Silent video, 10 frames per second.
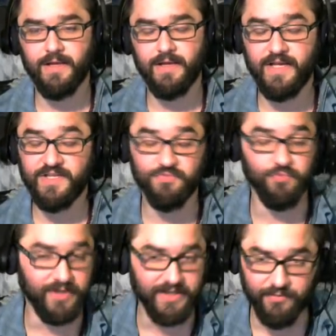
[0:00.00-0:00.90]
It's
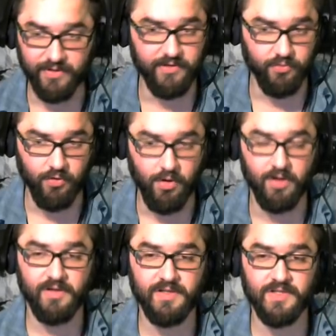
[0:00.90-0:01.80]
really, really strong.
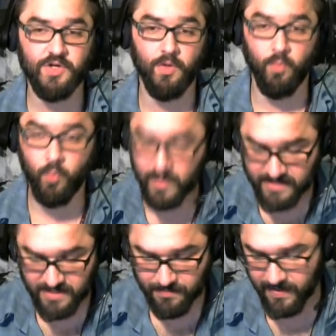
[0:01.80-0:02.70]
This card will
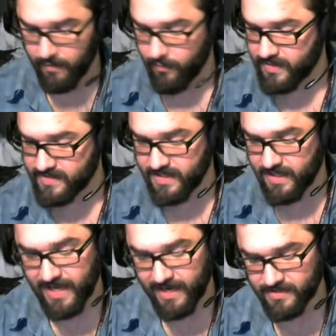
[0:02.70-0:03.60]
see play. We're going to see a
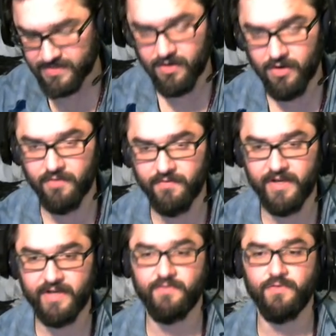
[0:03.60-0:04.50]
lot of this card over the
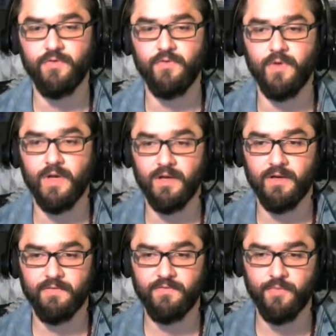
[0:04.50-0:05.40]
next
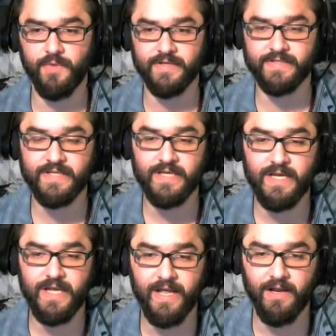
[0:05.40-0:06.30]
few months,
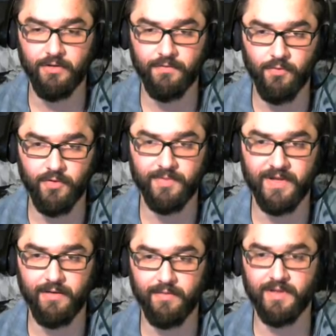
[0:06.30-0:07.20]
and I look forward to
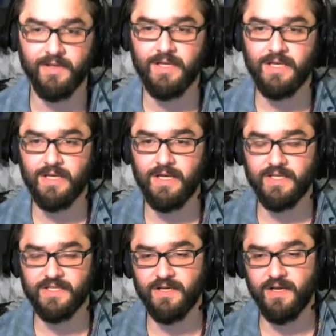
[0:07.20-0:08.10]
playing with it.
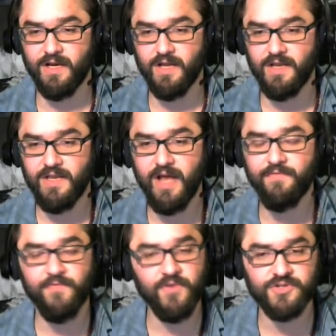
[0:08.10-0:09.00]
It's not a
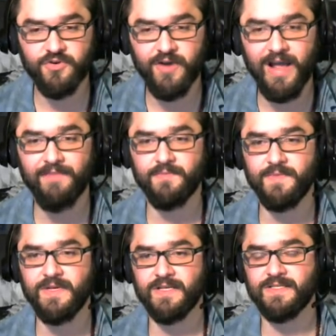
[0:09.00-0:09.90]
first craft
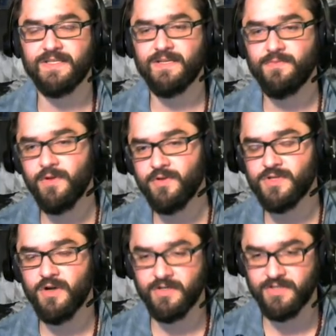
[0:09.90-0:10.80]
because it's one of those
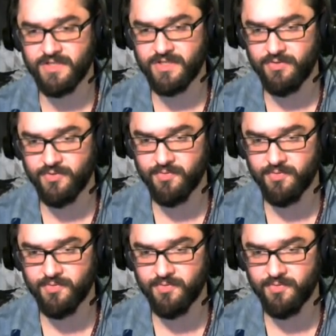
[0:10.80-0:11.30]
cards that you should